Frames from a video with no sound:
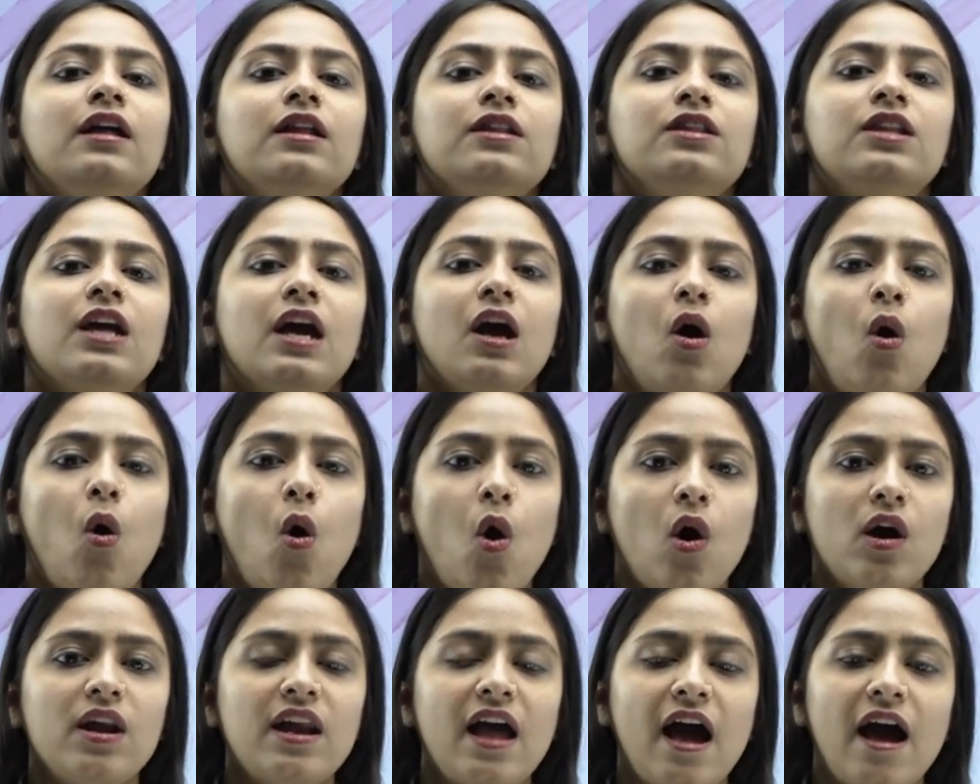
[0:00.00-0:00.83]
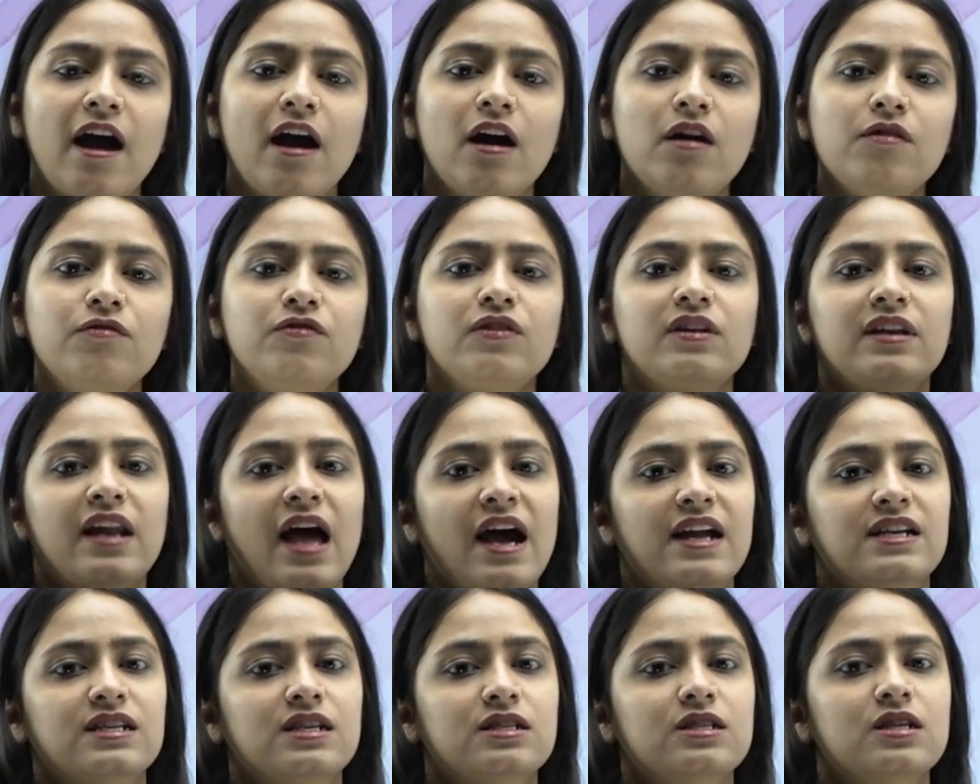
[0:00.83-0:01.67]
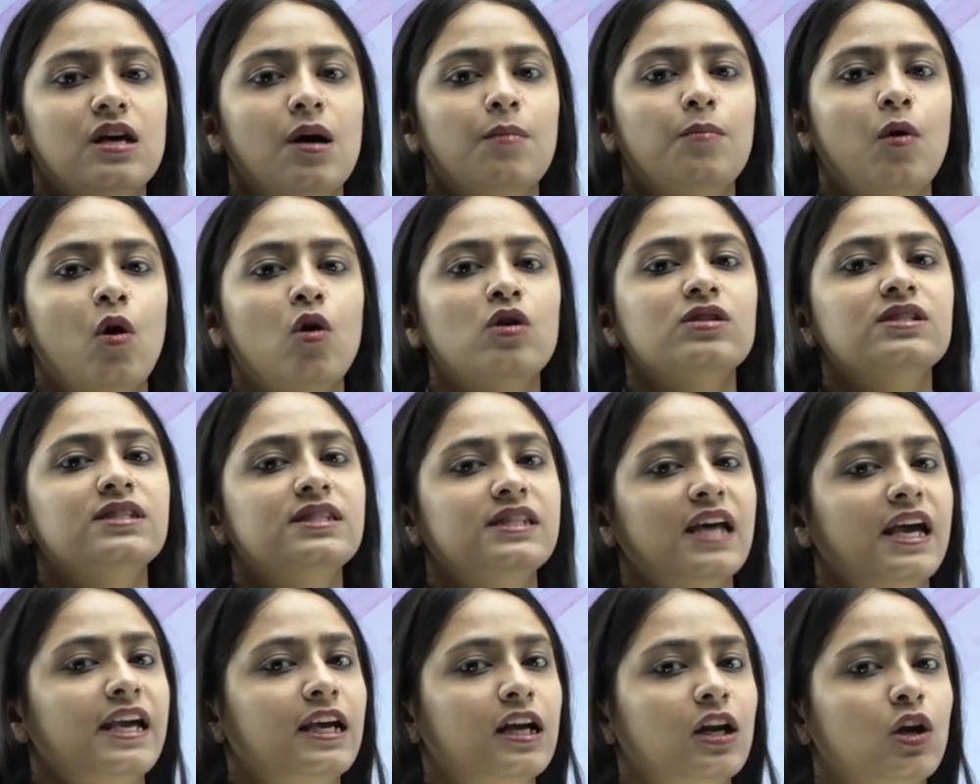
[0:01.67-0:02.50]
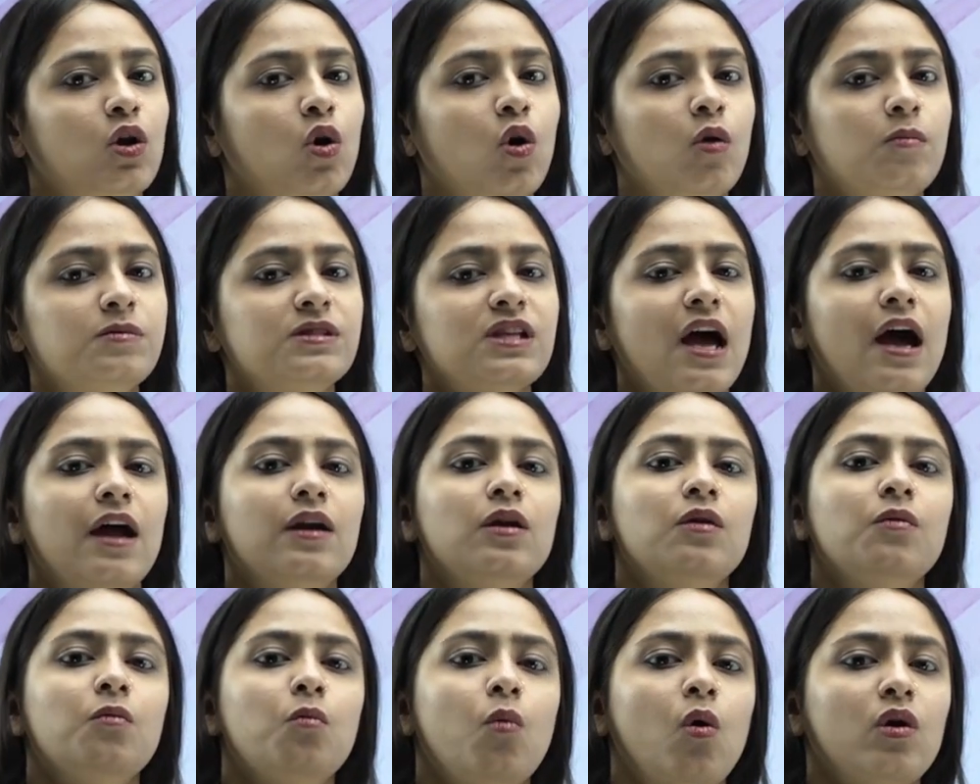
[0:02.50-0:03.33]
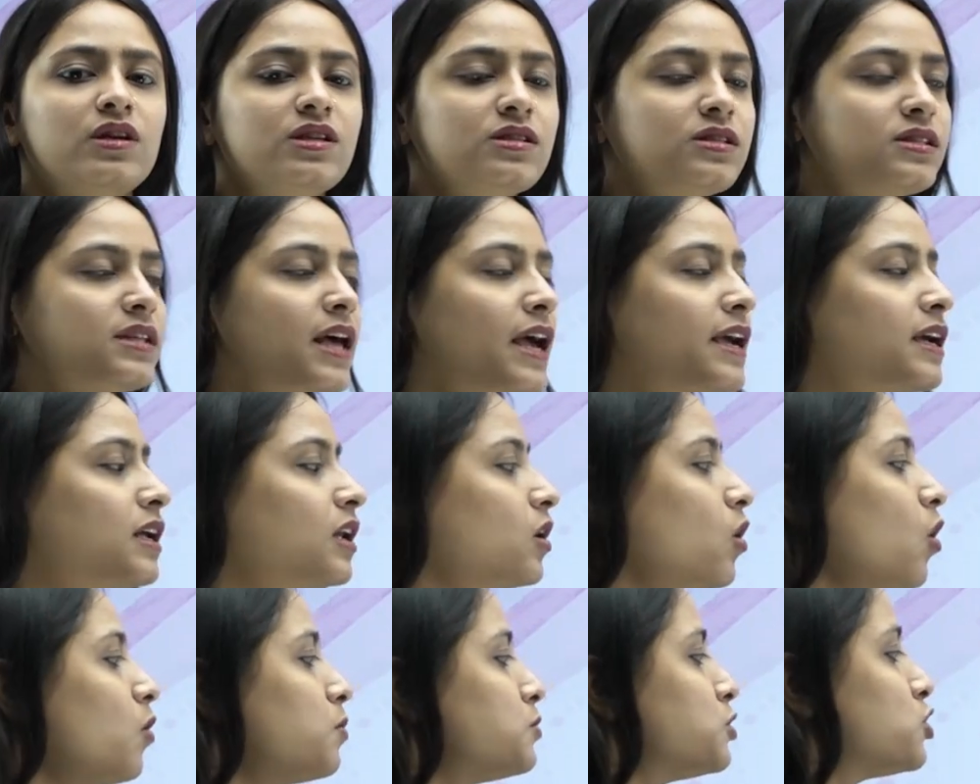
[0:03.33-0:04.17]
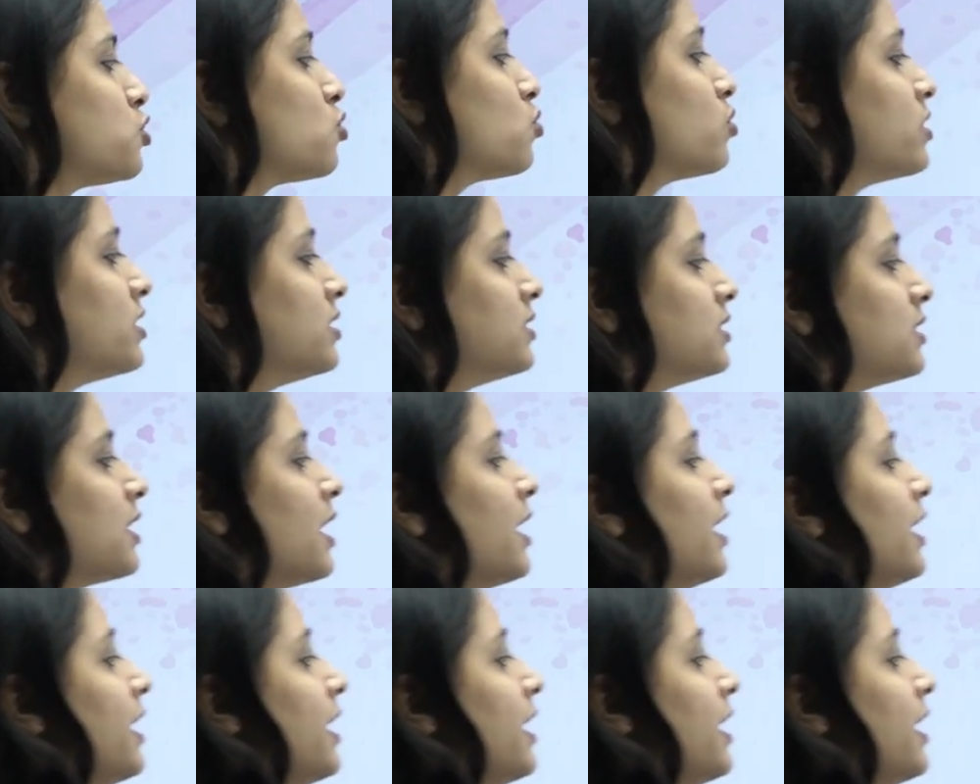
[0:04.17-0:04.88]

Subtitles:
they all have landed up on Cyclopes. And what is Cyclopes, students?